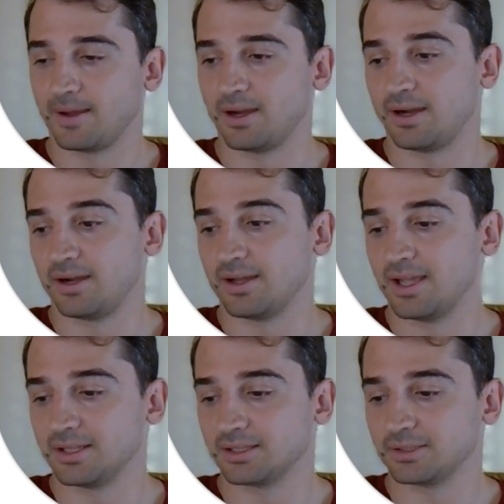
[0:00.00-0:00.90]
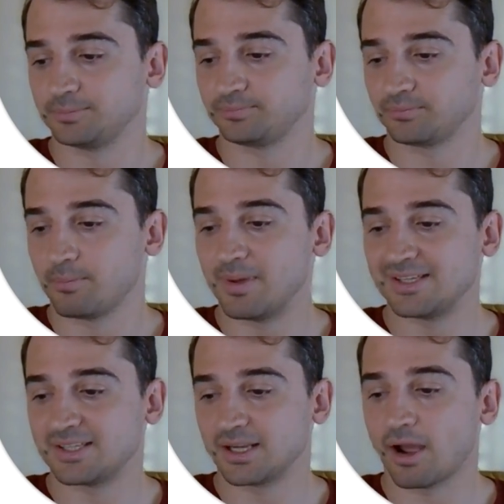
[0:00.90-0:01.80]
And
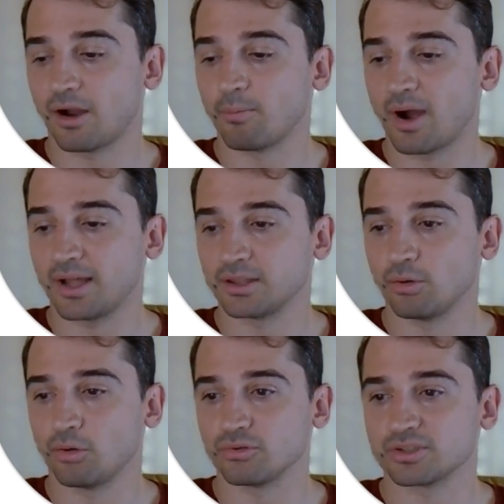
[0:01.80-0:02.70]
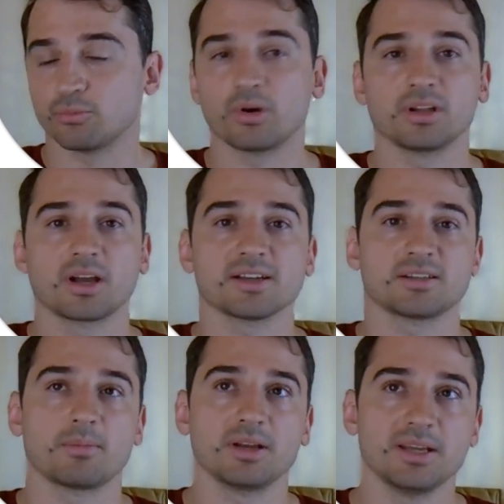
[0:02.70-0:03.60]
basically our bot knows where the
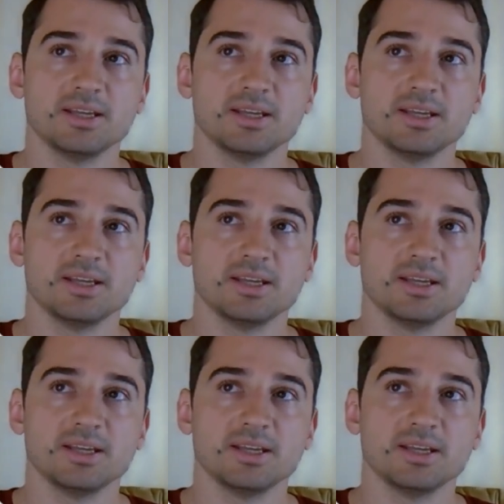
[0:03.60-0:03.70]
customer